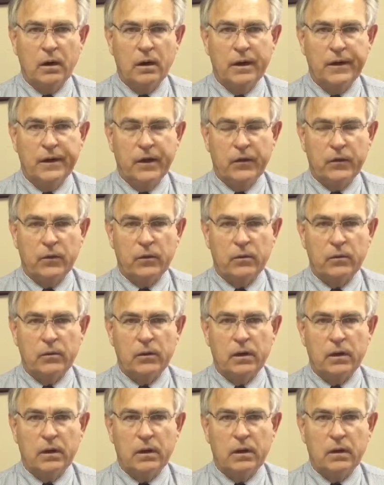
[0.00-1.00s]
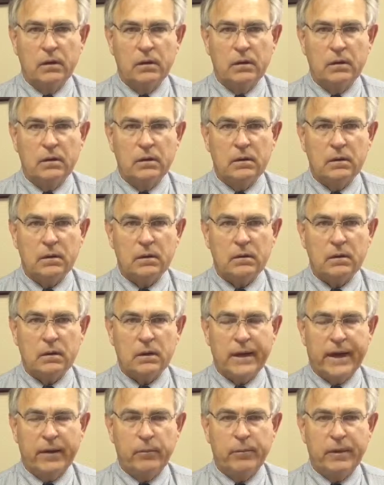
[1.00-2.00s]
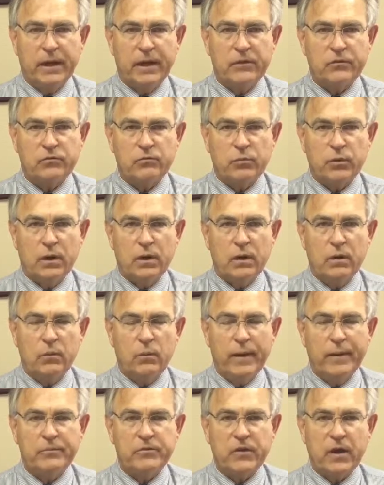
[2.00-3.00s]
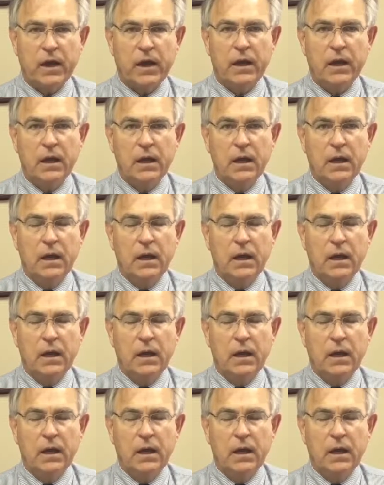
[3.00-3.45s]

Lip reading: another cloud-based website